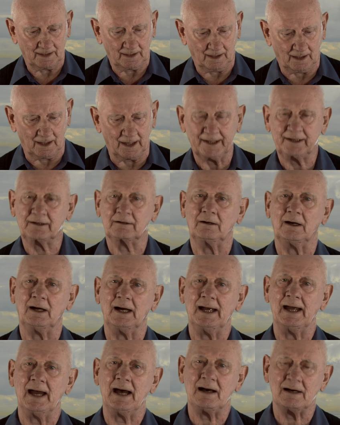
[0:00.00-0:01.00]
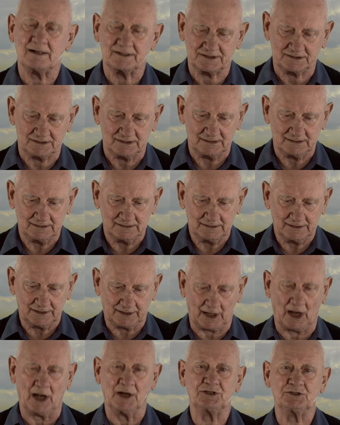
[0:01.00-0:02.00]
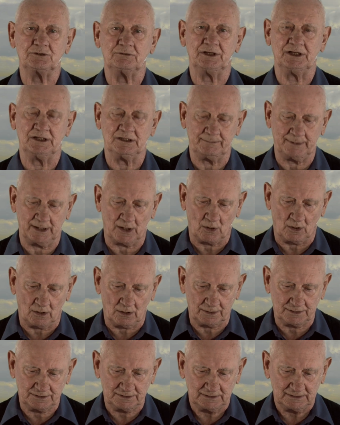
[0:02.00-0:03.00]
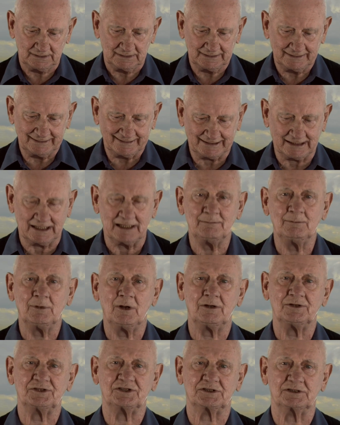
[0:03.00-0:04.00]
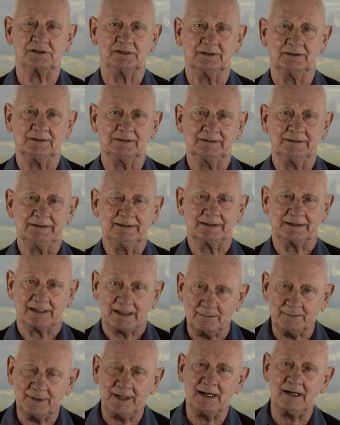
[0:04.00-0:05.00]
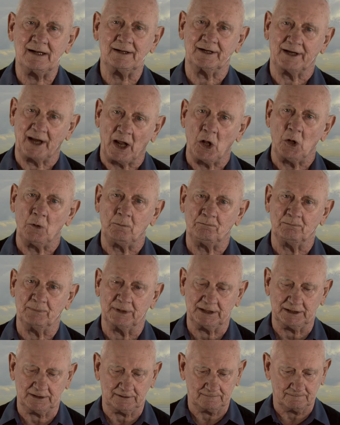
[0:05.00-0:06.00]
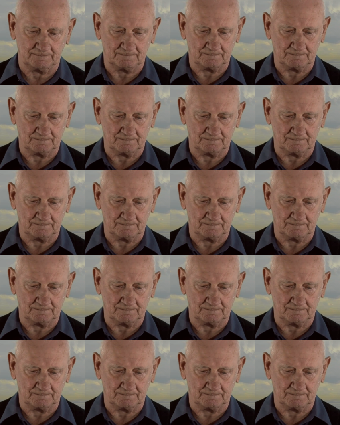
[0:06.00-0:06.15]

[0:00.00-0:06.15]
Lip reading: "I cry out, 'Can't you hear me, God? I'm lost. Come down and help me.'"